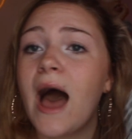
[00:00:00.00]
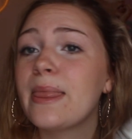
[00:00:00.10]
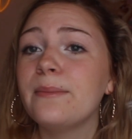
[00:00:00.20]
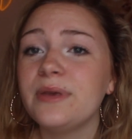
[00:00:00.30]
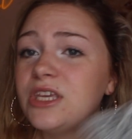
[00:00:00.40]

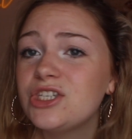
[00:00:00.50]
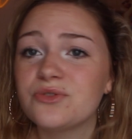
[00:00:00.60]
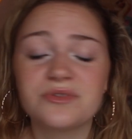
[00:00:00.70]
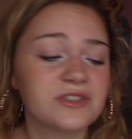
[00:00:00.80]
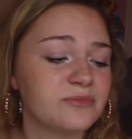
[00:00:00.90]
on the beach
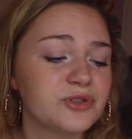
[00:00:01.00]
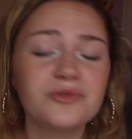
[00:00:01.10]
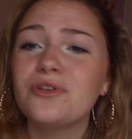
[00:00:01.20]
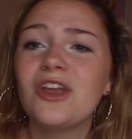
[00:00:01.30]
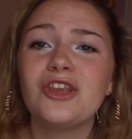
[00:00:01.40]
with
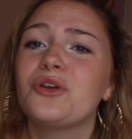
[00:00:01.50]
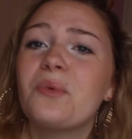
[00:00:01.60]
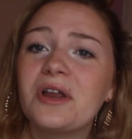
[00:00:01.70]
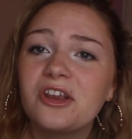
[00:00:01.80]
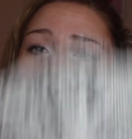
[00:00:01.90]
swimsuit and you
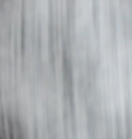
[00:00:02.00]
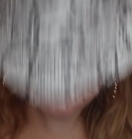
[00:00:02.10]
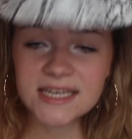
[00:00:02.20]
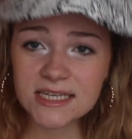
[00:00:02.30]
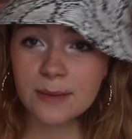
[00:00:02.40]
don't want your
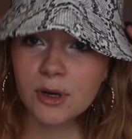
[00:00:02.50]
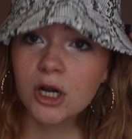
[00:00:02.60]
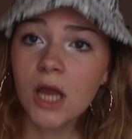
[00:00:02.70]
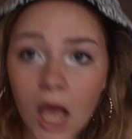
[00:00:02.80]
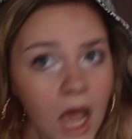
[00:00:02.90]
head to get
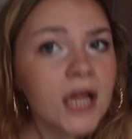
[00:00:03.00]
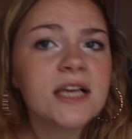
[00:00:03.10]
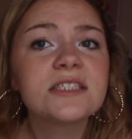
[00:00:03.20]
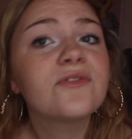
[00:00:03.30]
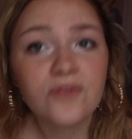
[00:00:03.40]
burned.
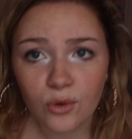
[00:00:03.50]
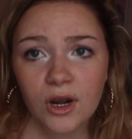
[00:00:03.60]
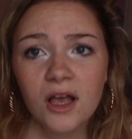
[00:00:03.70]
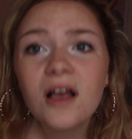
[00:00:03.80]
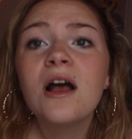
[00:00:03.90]
Because in
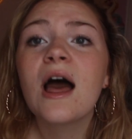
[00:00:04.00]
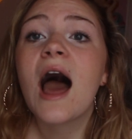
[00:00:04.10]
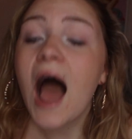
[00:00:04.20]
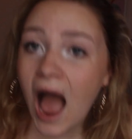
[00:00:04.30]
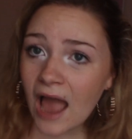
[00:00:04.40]
Florida,
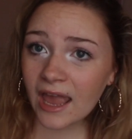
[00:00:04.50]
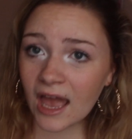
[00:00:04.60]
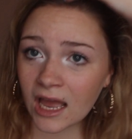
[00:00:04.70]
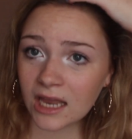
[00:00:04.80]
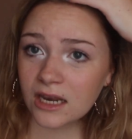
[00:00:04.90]
I
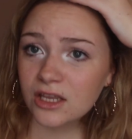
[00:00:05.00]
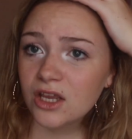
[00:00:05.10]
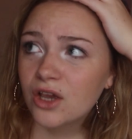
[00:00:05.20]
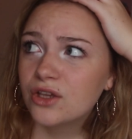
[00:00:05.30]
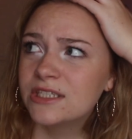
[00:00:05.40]
had
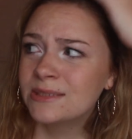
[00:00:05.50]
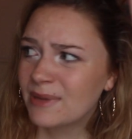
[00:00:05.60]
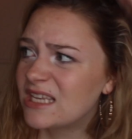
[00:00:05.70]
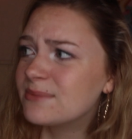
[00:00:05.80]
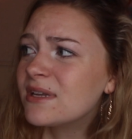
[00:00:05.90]

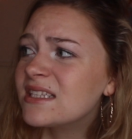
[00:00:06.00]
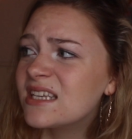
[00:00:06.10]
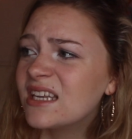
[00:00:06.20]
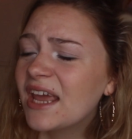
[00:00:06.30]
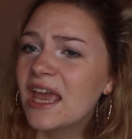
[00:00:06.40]
space buns
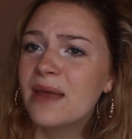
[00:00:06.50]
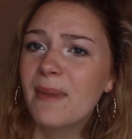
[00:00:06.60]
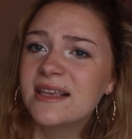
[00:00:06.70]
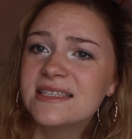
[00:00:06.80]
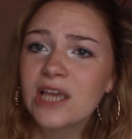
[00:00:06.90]
in and
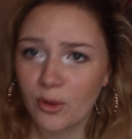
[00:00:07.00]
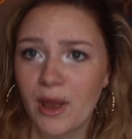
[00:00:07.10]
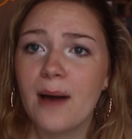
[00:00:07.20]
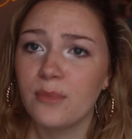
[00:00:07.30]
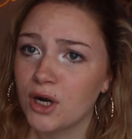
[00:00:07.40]
my scalp
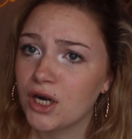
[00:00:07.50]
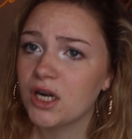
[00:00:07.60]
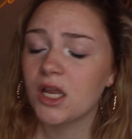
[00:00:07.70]
got burned.